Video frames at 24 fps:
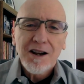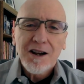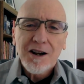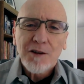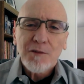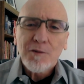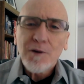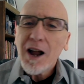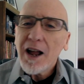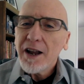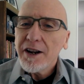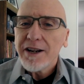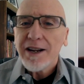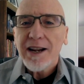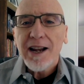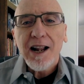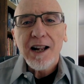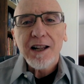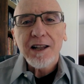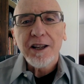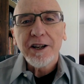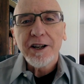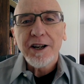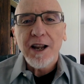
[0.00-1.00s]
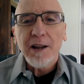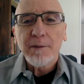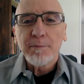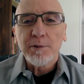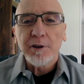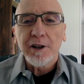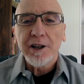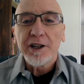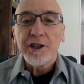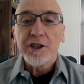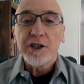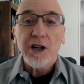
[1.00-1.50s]
Rodney Allen had
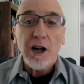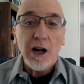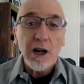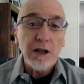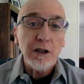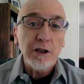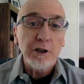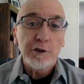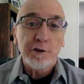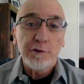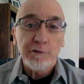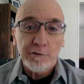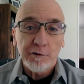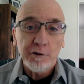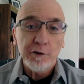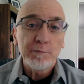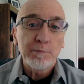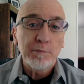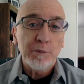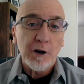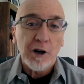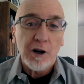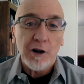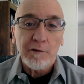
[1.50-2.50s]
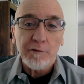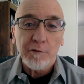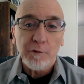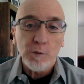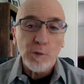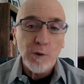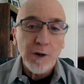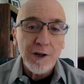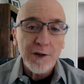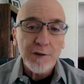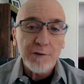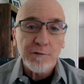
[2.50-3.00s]
played college football for
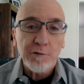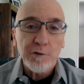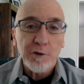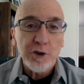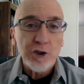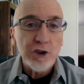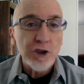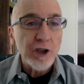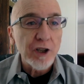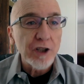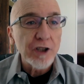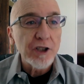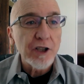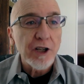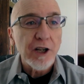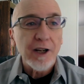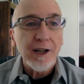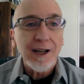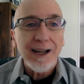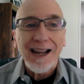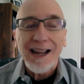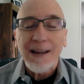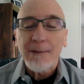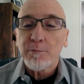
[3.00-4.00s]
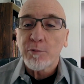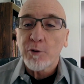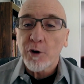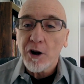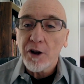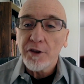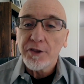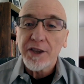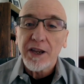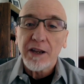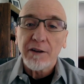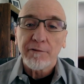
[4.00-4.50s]
West Virginia and
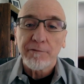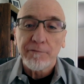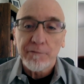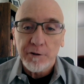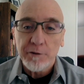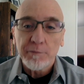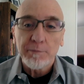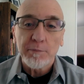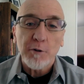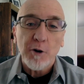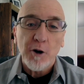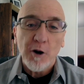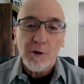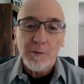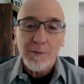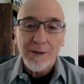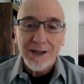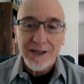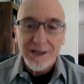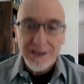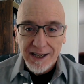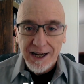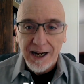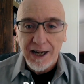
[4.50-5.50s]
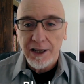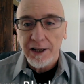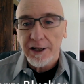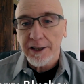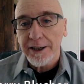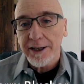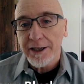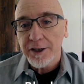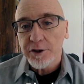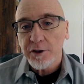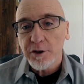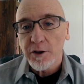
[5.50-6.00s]
brought that football
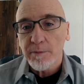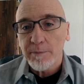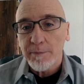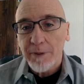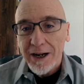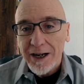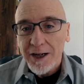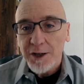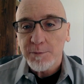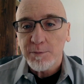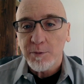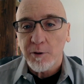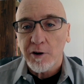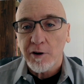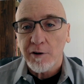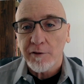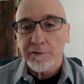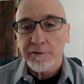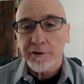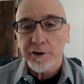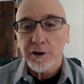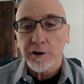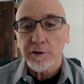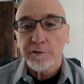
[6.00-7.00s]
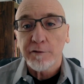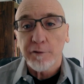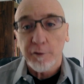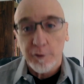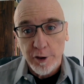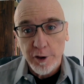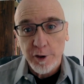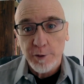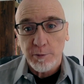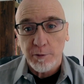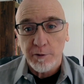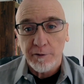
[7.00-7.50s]
mentality to the baseball field for
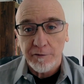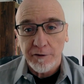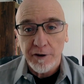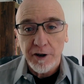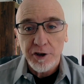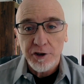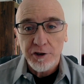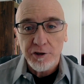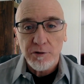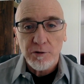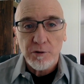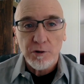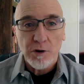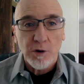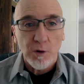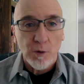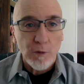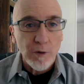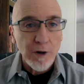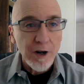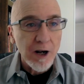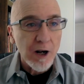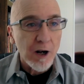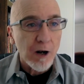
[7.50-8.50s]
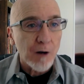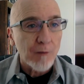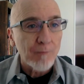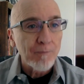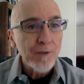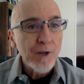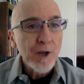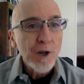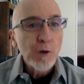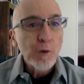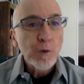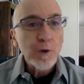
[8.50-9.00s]
his professional career,
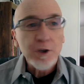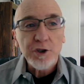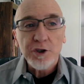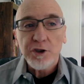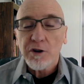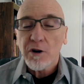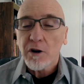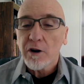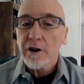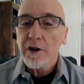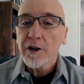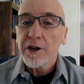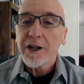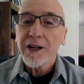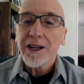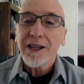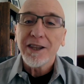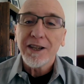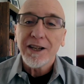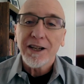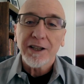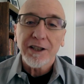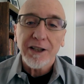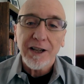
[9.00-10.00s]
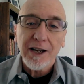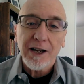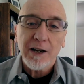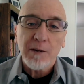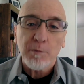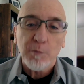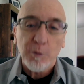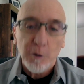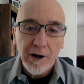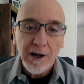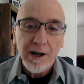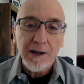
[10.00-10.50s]
which started in the Atlanta
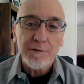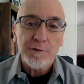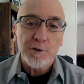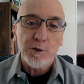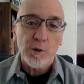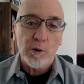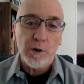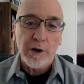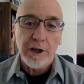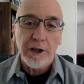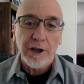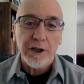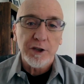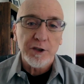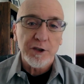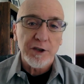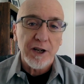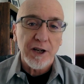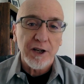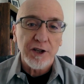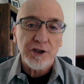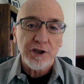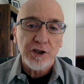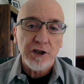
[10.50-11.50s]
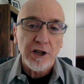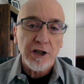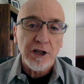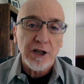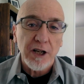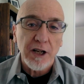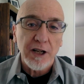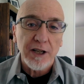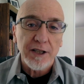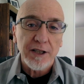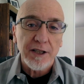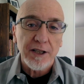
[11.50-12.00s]
Braves organization in
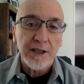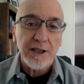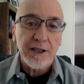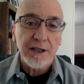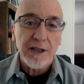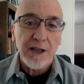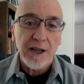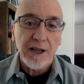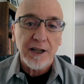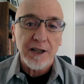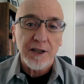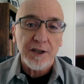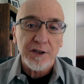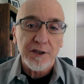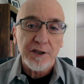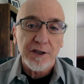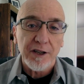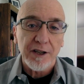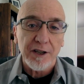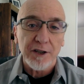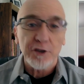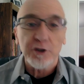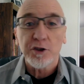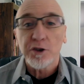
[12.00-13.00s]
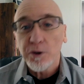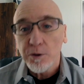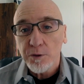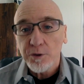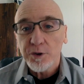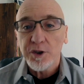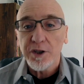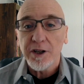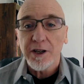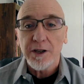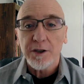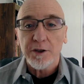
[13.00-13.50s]
1996. 2
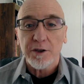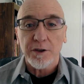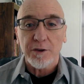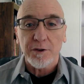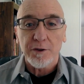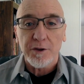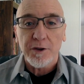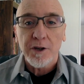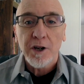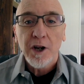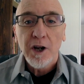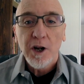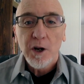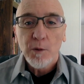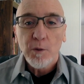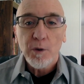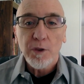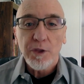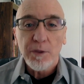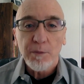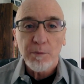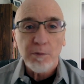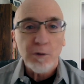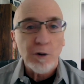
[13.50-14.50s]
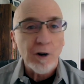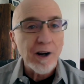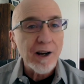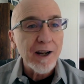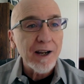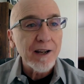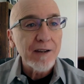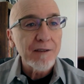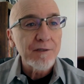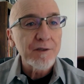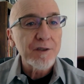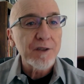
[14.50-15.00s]
seasons with the
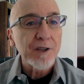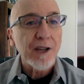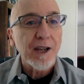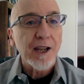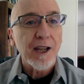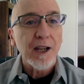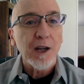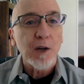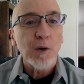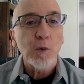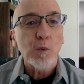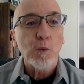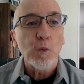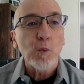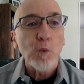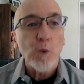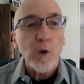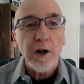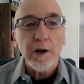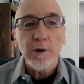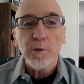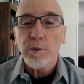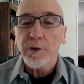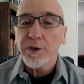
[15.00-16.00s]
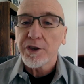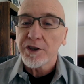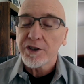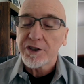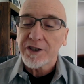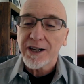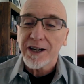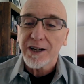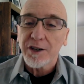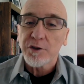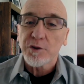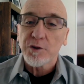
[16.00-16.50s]
Braves and 1 with the
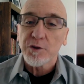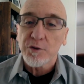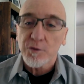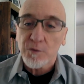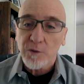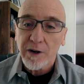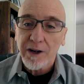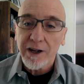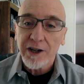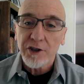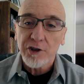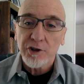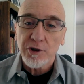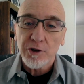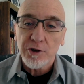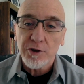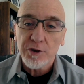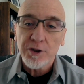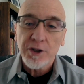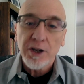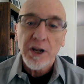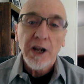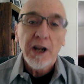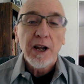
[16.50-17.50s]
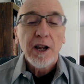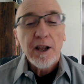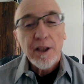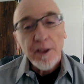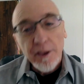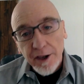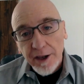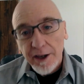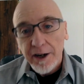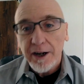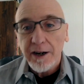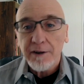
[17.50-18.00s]
Texas Rangers.
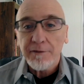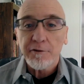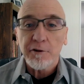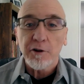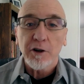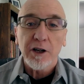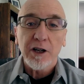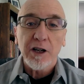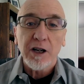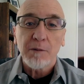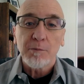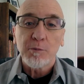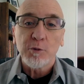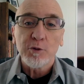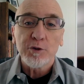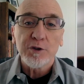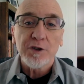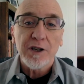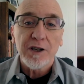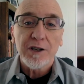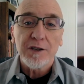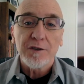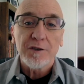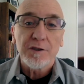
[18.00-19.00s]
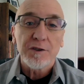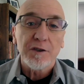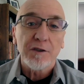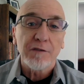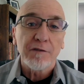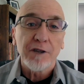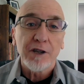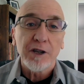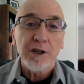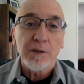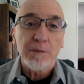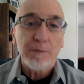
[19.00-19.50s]
Then, after a couple seasons of
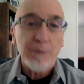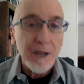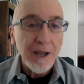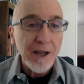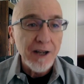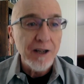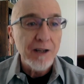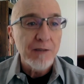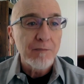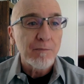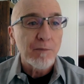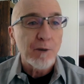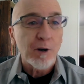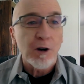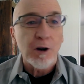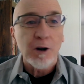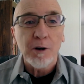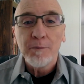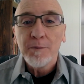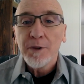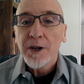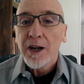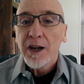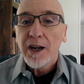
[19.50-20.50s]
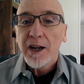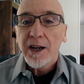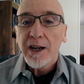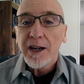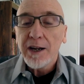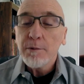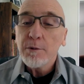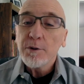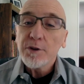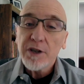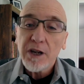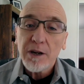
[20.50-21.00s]
independent ball,
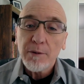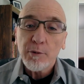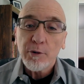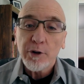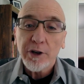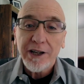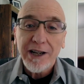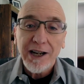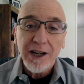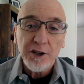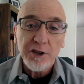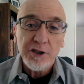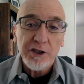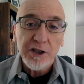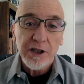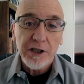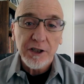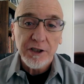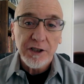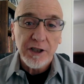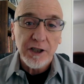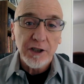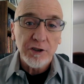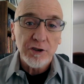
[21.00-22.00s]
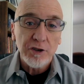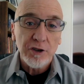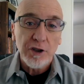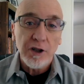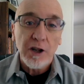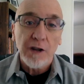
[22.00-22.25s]
he was able to catch the attention